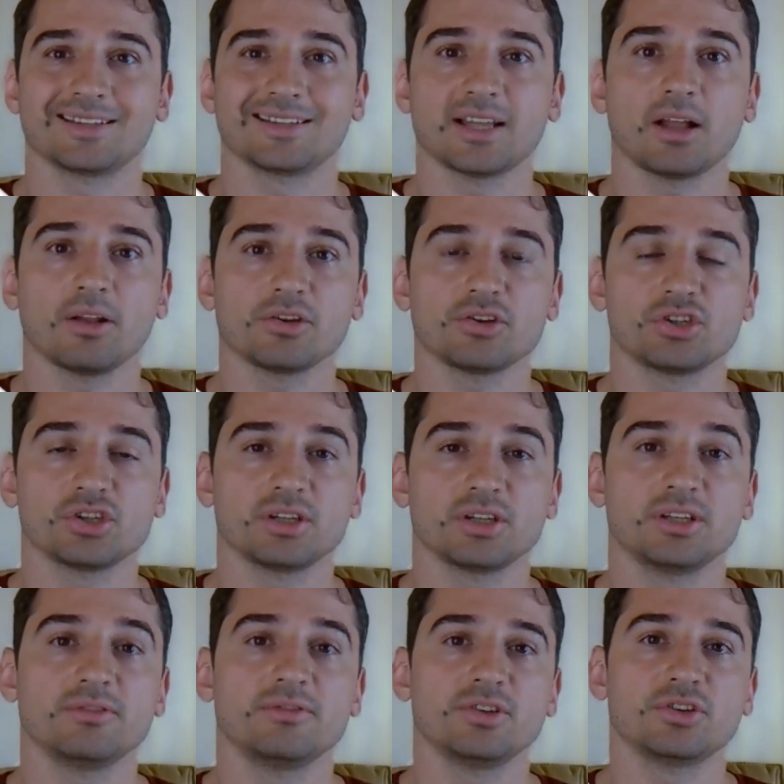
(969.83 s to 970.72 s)

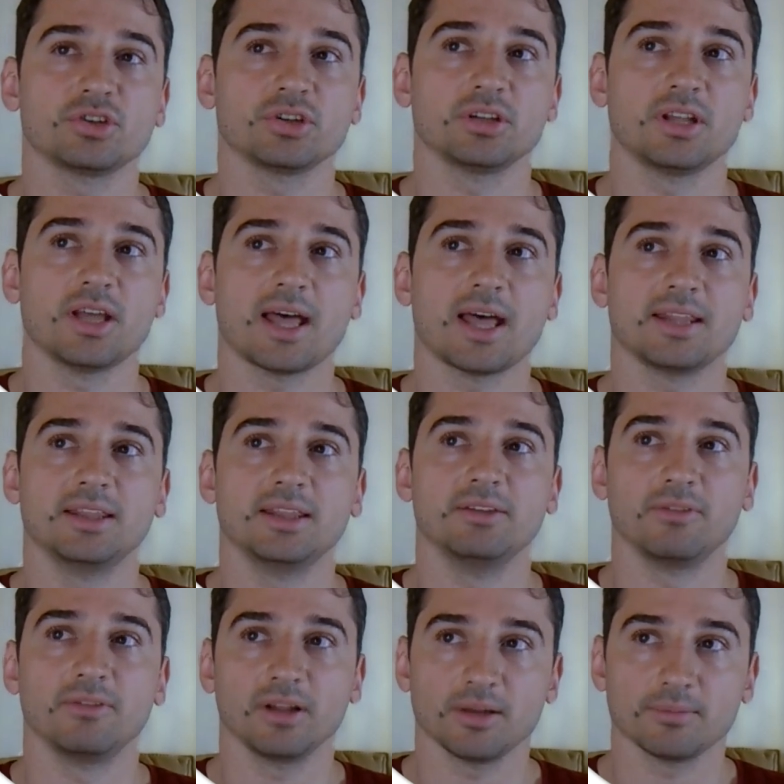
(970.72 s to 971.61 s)
technology division
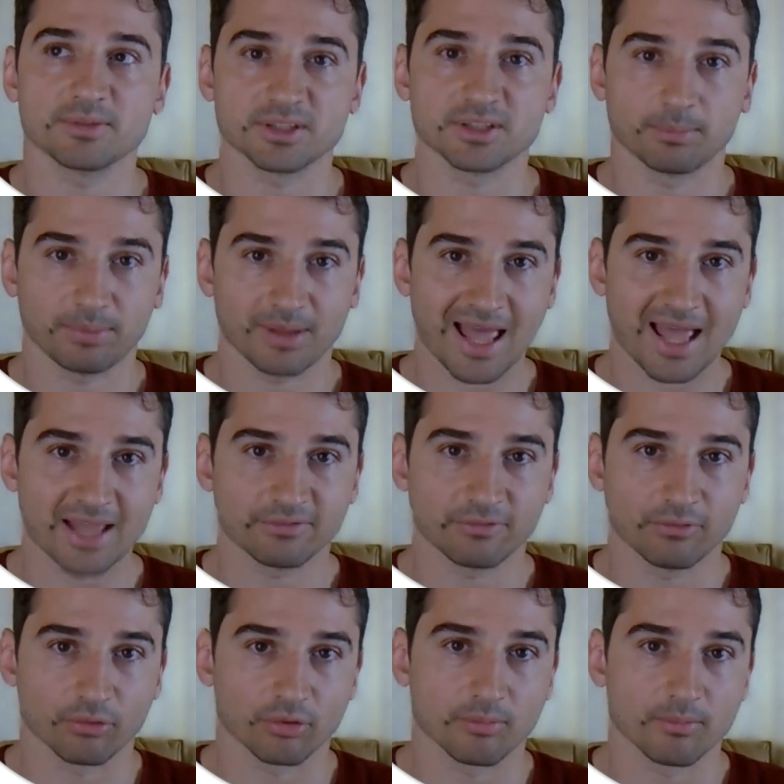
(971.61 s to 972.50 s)
that develops a
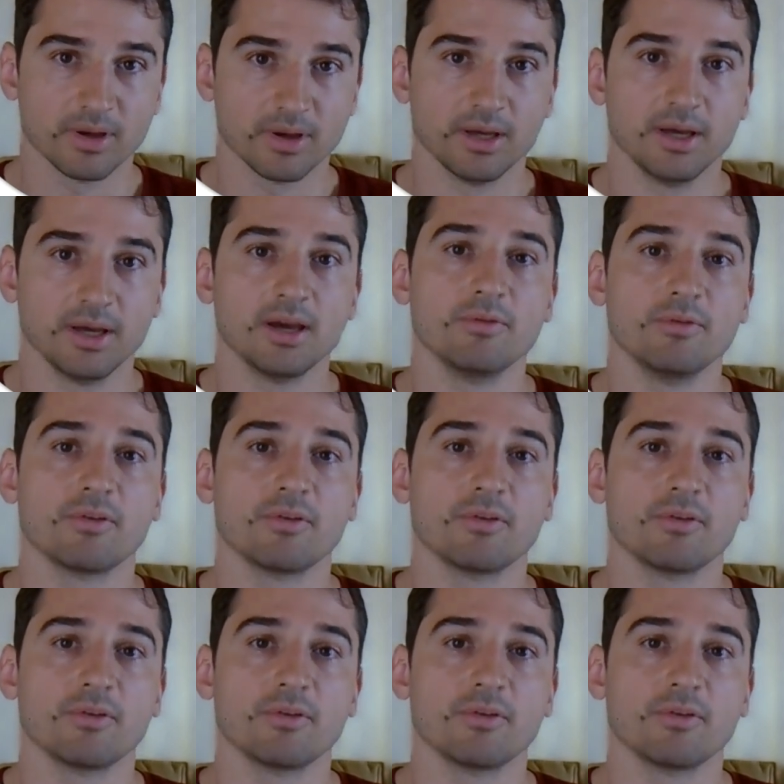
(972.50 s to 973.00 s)
platform.